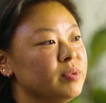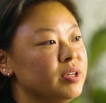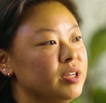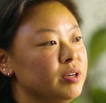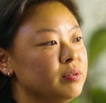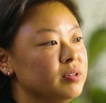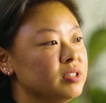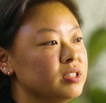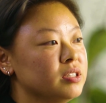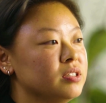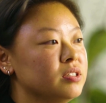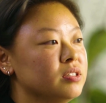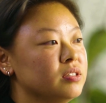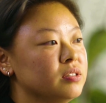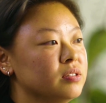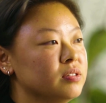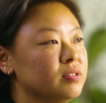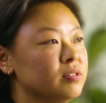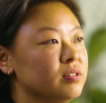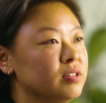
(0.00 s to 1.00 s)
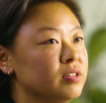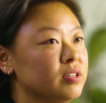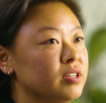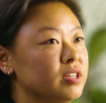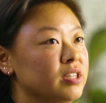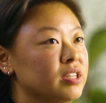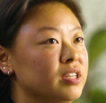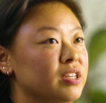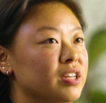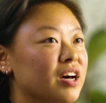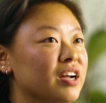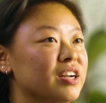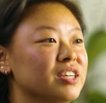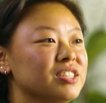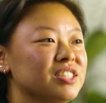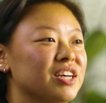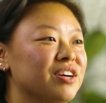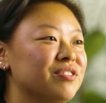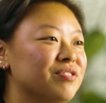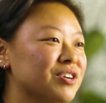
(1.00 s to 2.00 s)
It was not as
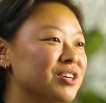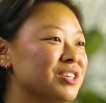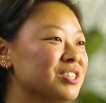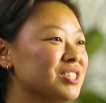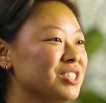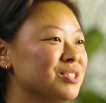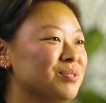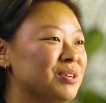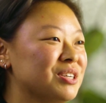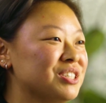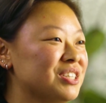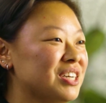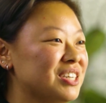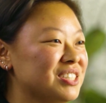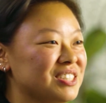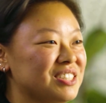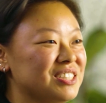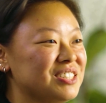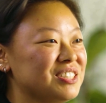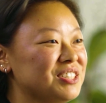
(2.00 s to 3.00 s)
diverse, especially as it is